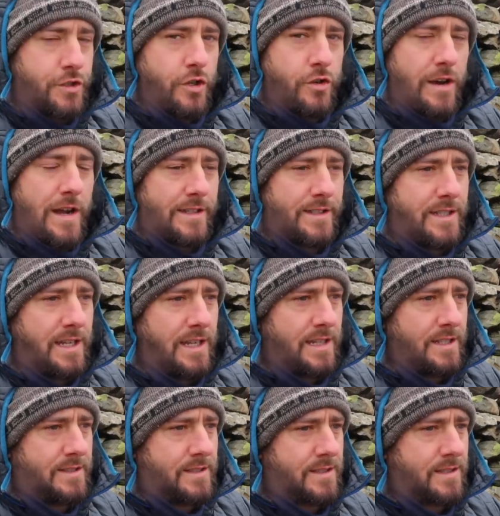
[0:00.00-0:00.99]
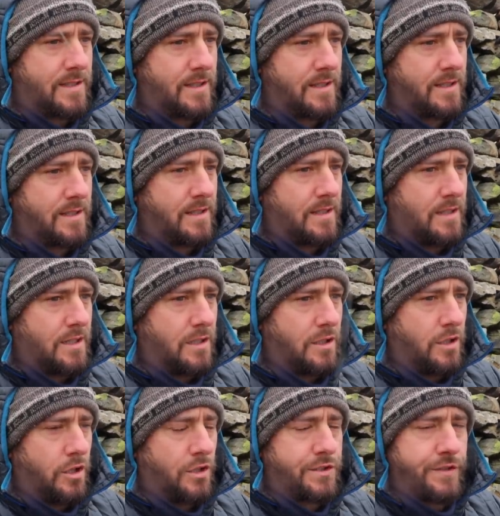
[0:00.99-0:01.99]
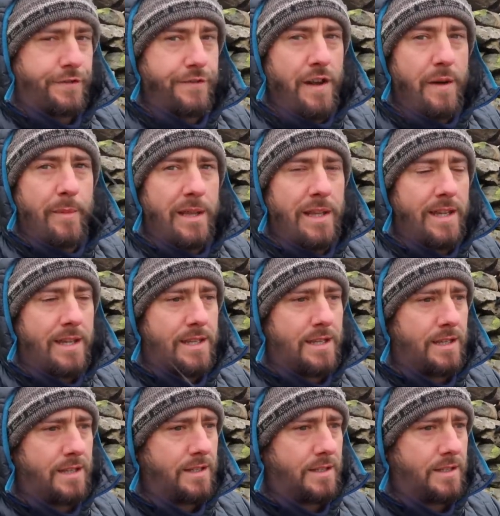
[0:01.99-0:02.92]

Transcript: of grandkids, loads of family